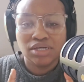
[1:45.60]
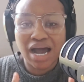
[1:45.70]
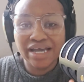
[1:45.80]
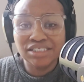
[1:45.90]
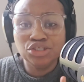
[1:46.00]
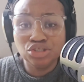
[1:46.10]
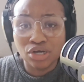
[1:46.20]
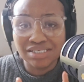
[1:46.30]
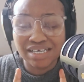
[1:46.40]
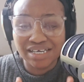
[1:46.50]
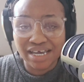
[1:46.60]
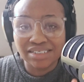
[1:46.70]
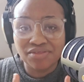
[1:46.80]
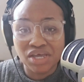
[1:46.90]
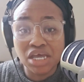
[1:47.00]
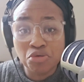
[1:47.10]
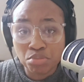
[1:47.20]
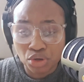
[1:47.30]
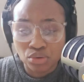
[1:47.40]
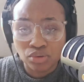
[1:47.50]
I did not get the
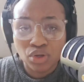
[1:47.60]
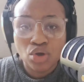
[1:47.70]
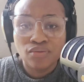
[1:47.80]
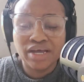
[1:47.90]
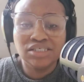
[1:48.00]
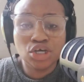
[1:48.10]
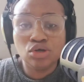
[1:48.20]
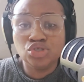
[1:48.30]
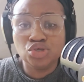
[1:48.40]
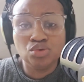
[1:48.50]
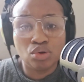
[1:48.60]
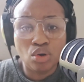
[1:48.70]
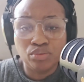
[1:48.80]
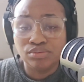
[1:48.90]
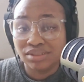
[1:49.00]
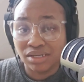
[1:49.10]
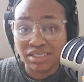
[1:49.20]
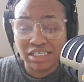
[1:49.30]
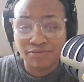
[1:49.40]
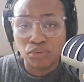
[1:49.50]
email that tells you, oh,
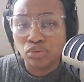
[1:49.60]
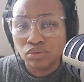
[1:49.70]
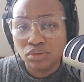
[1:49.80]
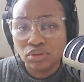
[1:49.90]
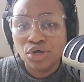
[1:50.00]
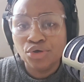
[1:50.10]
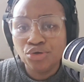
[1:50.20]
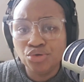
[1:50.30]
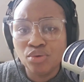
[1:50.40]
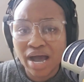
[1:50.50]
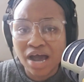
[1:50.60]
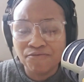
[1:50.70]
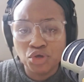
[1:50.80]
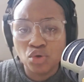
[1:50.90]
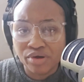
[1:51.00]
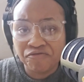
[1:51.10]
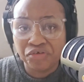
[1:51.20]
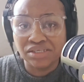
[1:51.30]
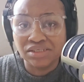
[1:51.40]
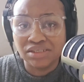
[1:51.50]
successful. You have your
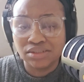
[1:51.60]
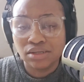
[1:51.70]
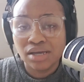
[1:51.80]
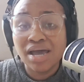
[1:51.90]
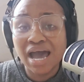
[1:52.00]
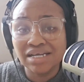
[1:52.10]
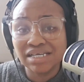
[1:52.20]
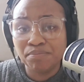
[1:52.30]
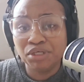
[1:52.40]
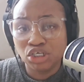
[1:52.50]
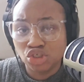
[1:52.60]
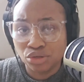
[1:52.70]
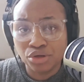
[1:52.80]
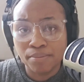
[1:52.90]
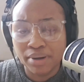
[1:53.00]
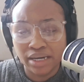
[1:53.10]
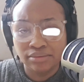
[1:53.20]
reference and application number.